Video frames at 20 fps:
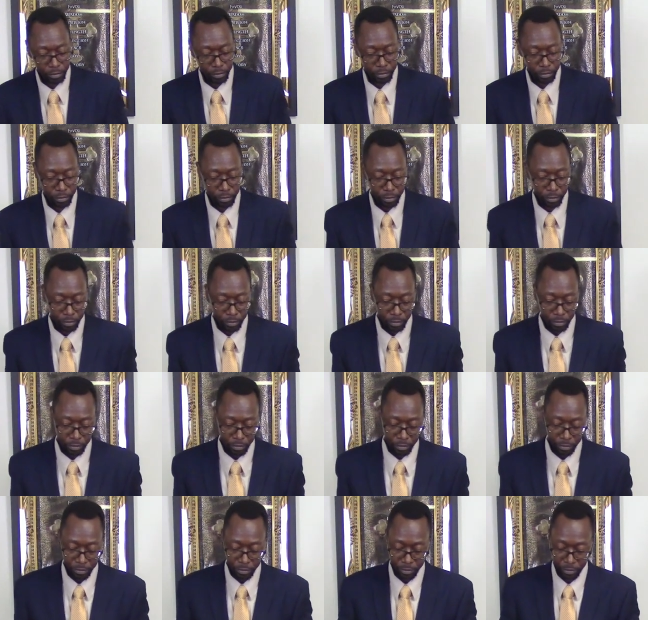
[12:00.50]

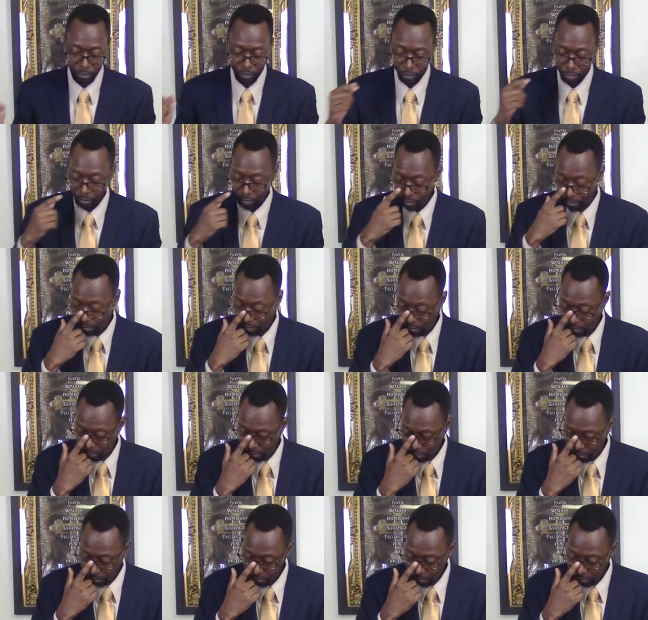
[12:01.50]
Nobody speaks.